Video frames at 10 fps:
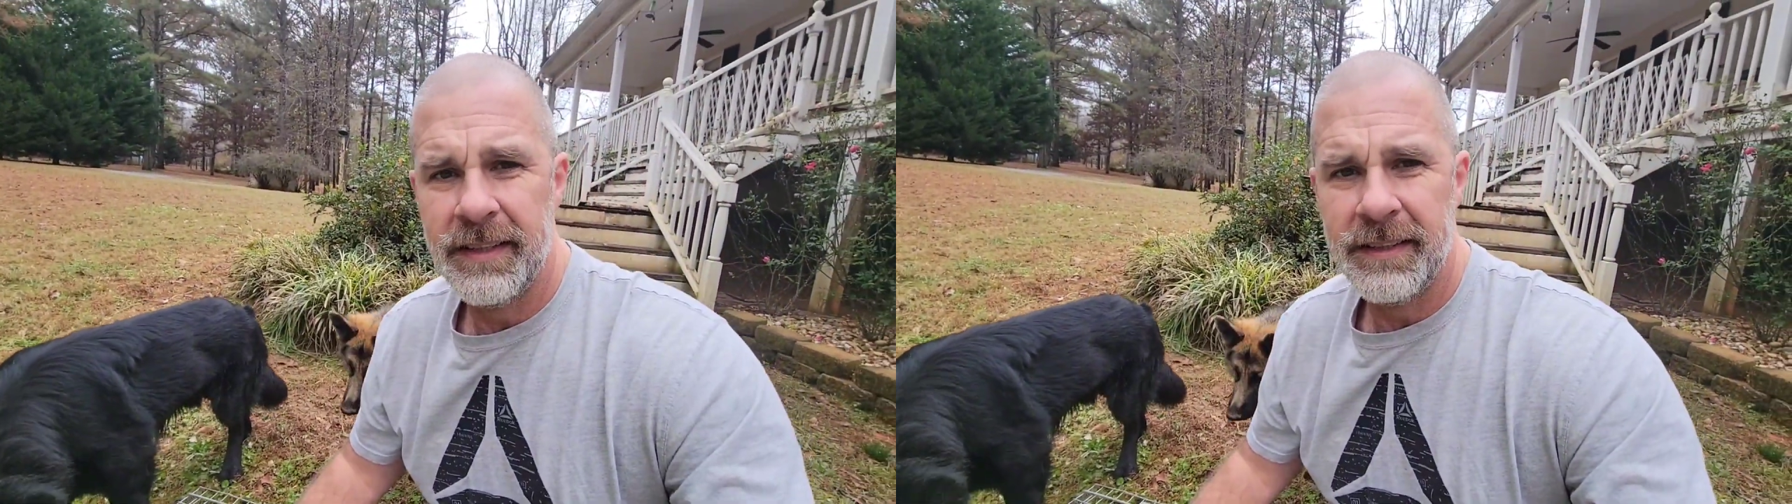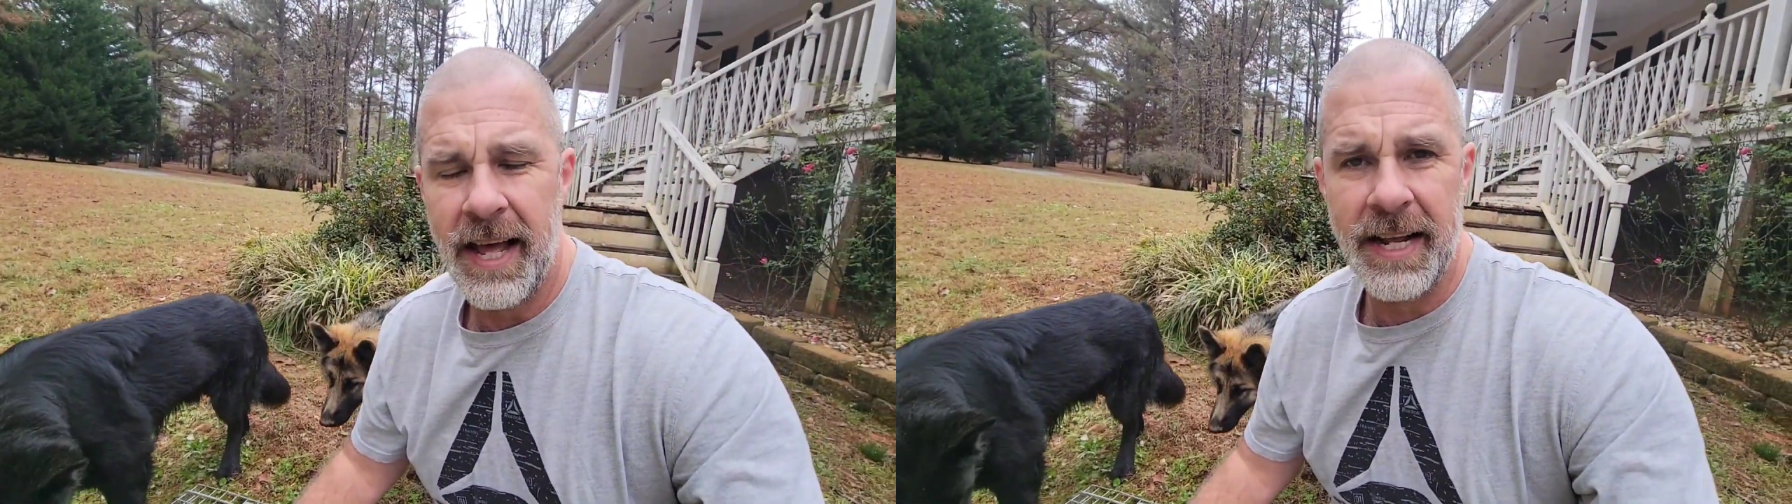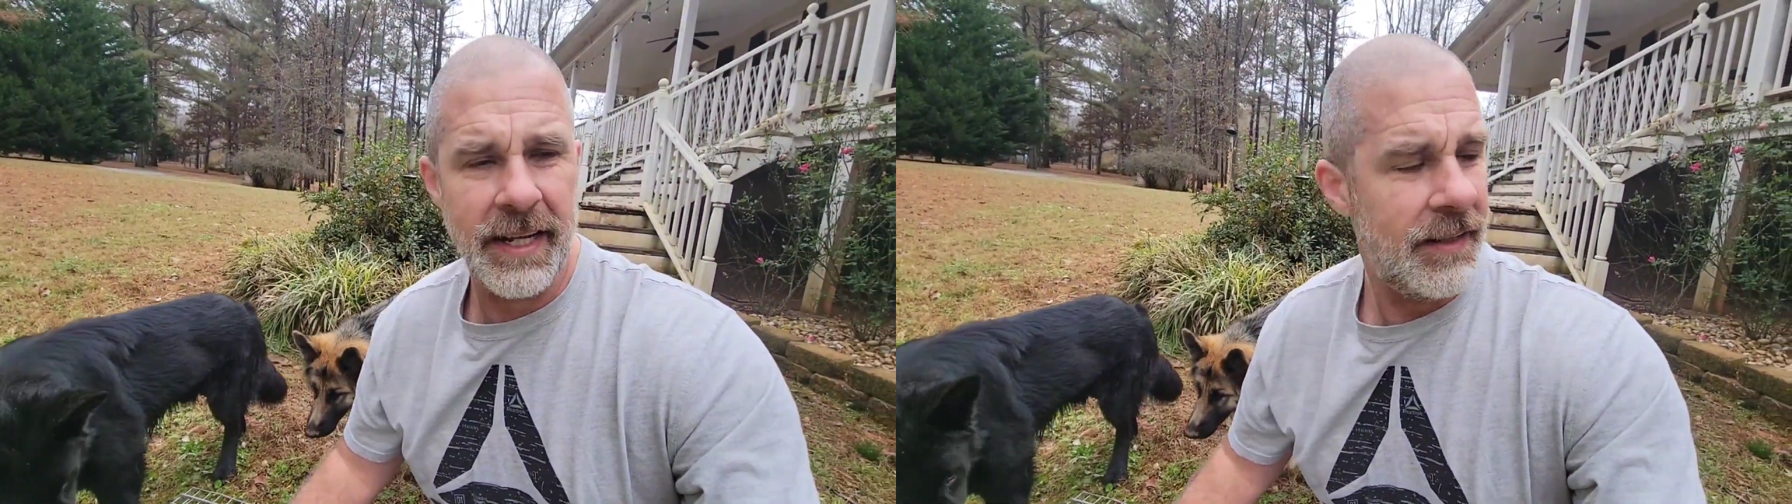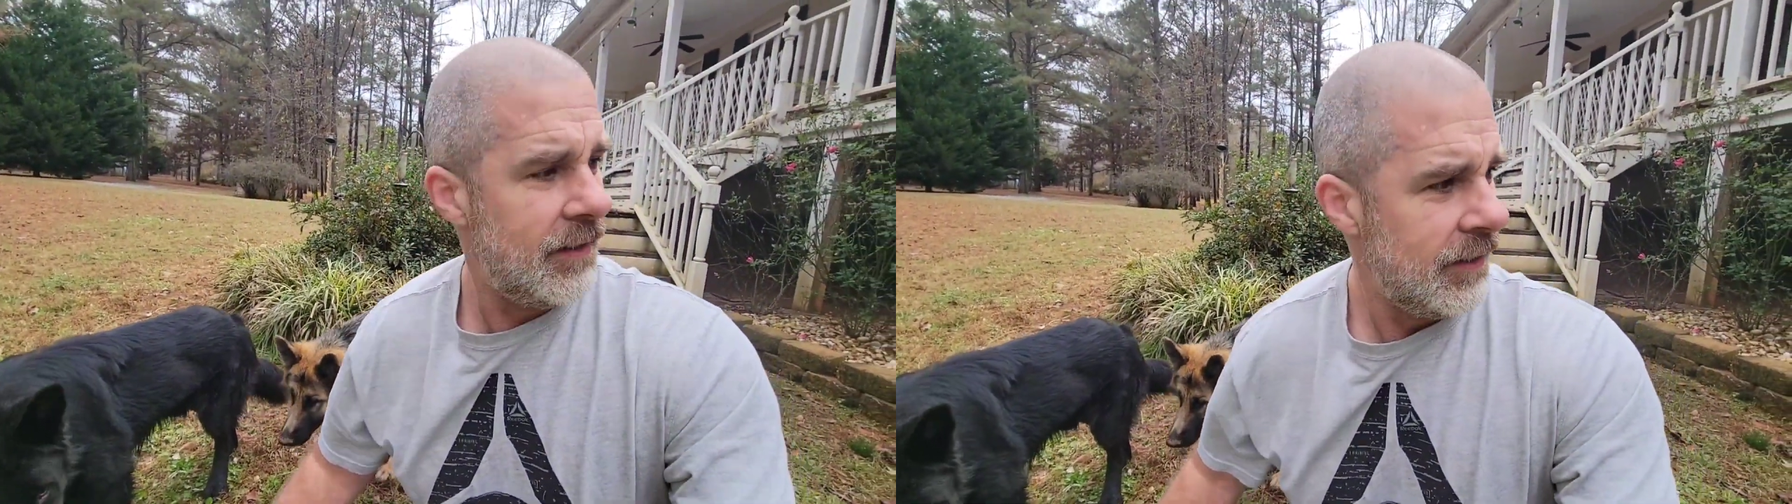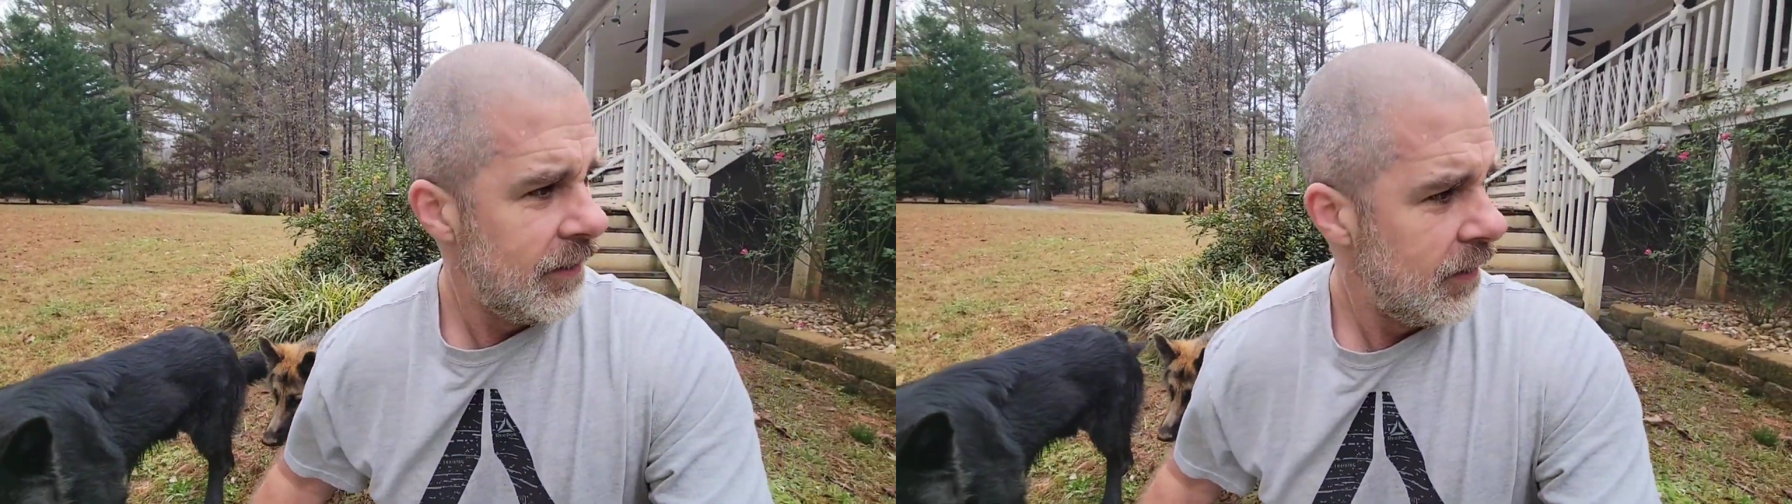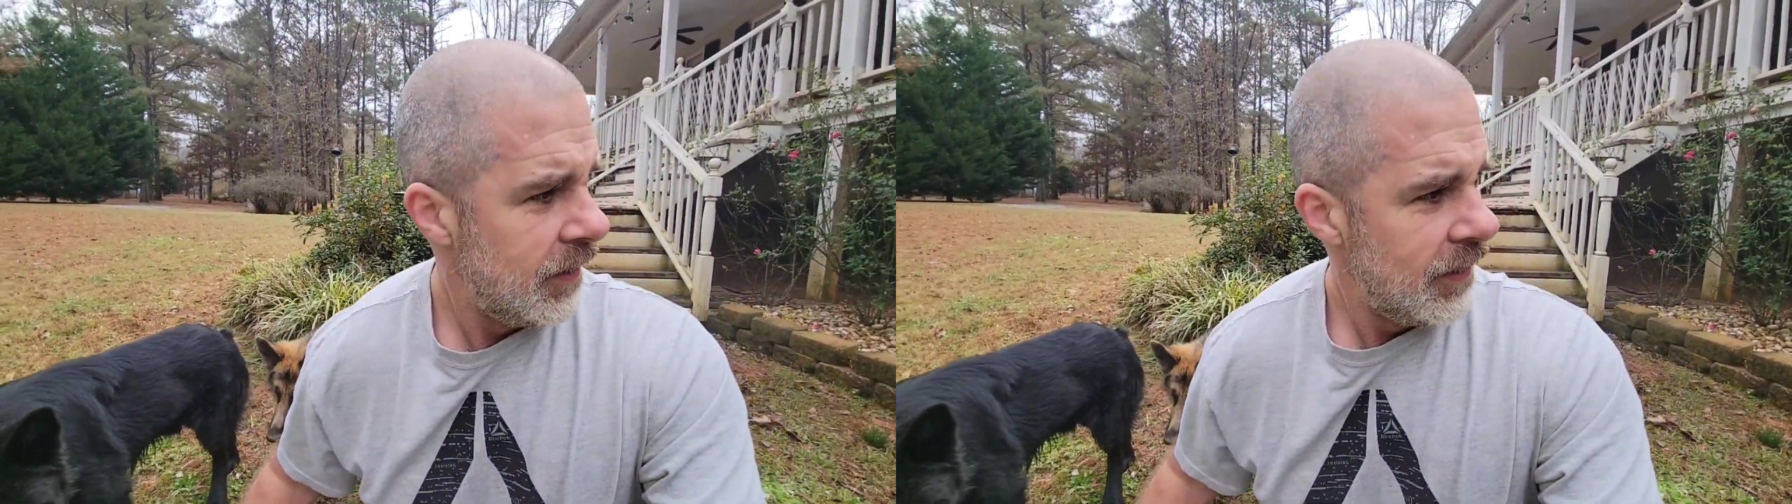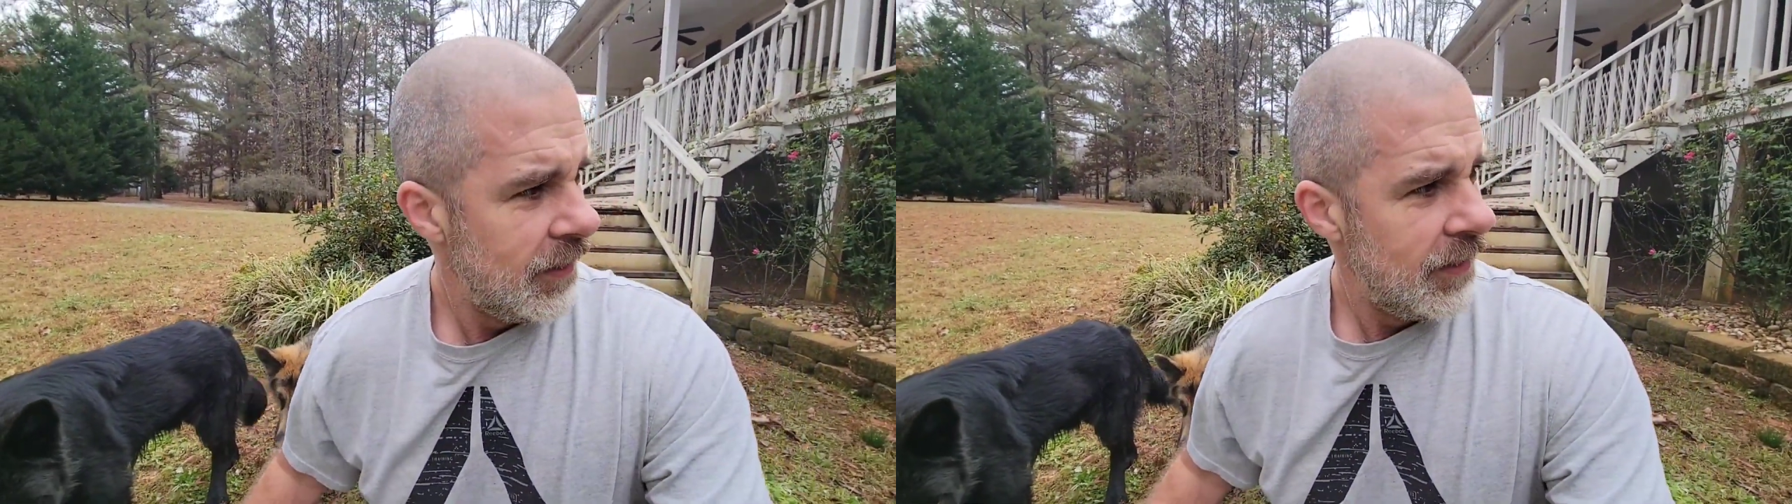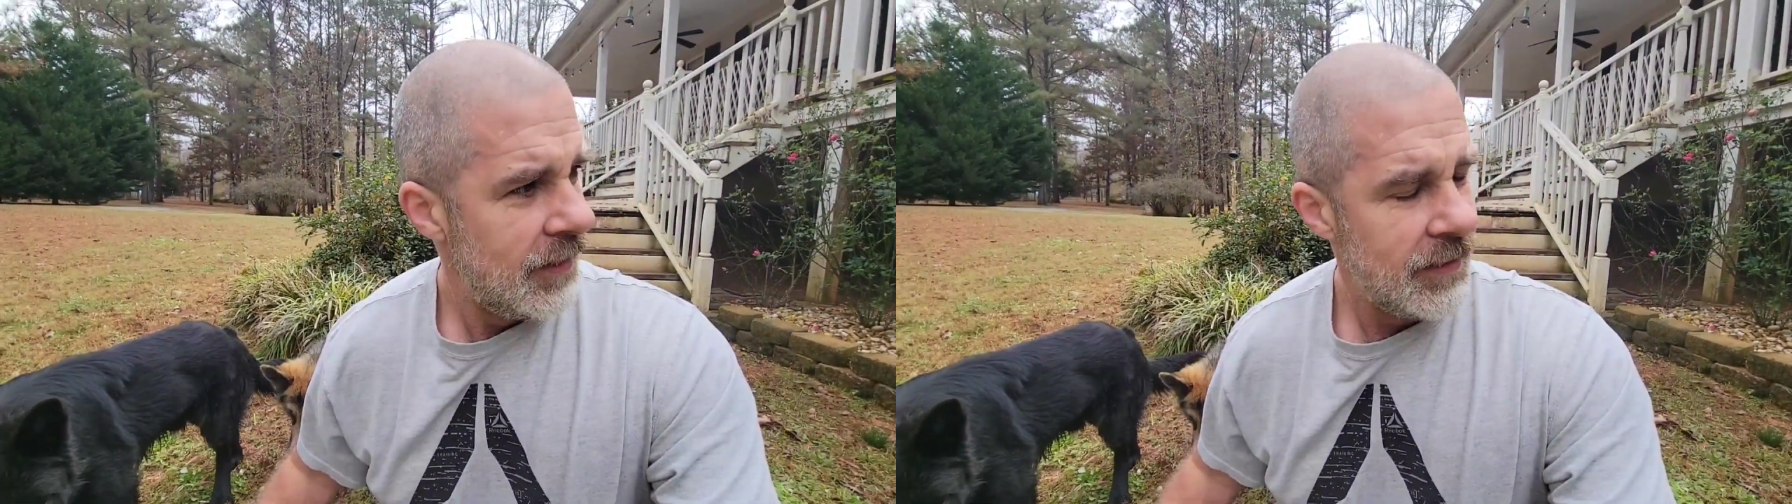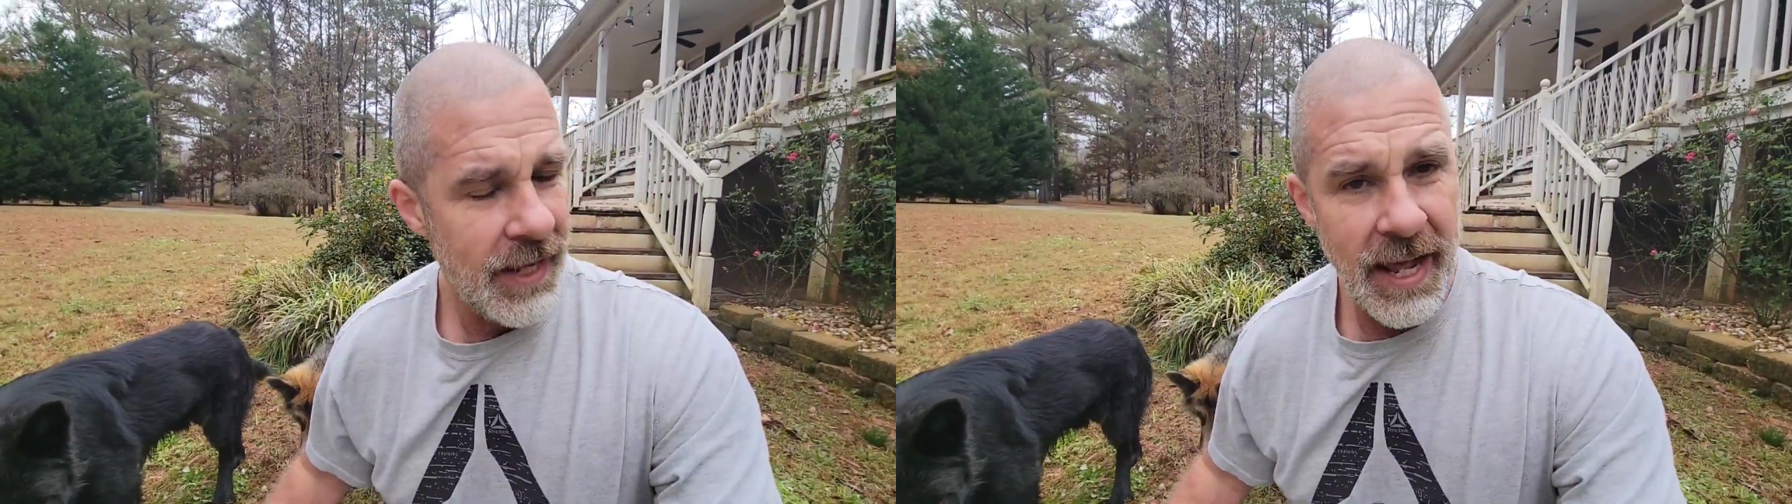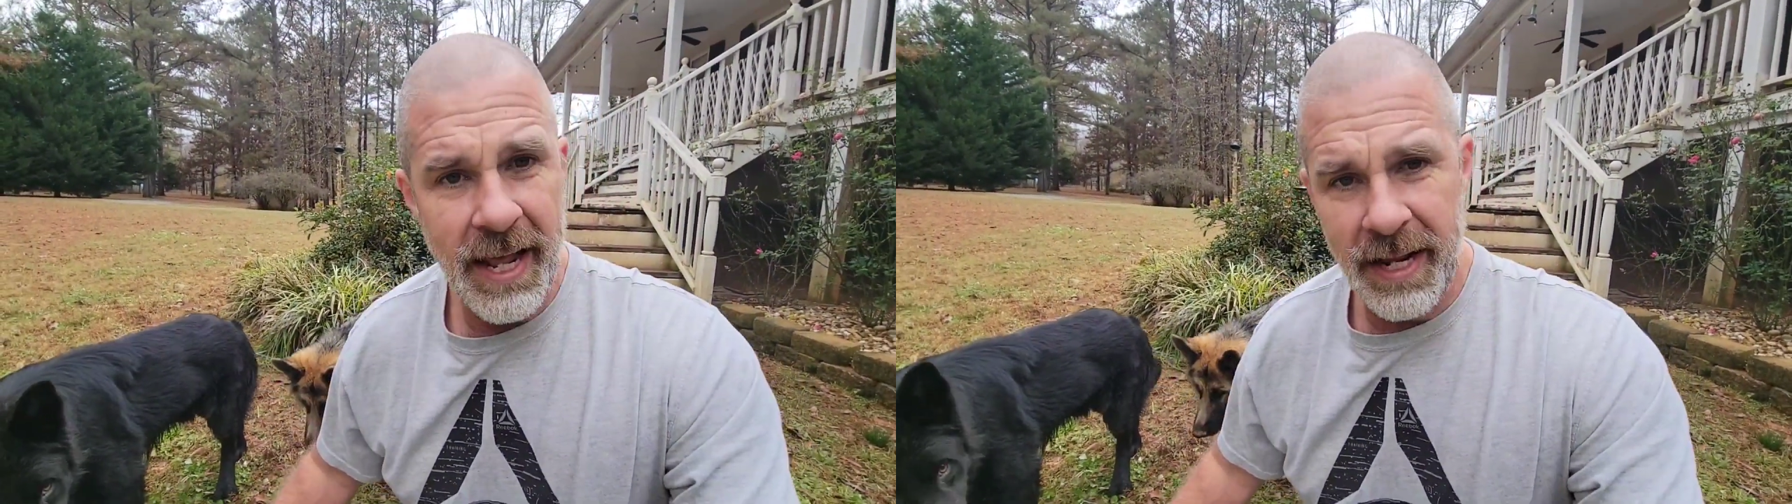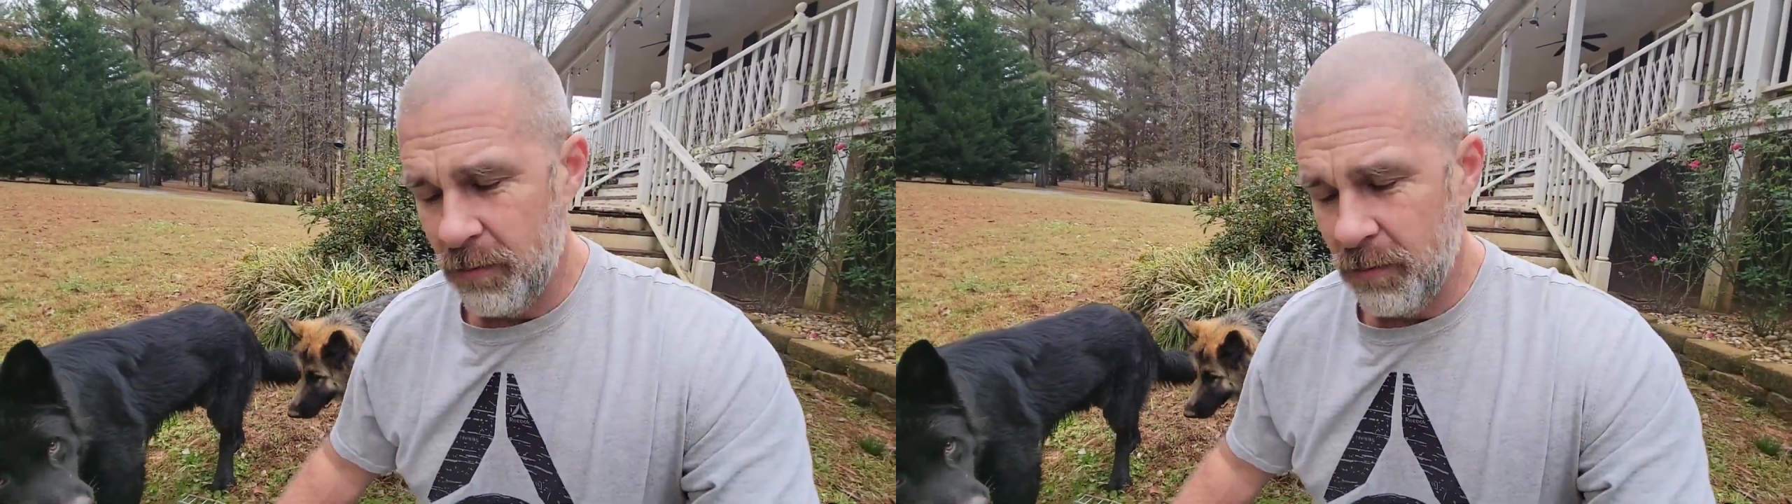Dang it. Dang,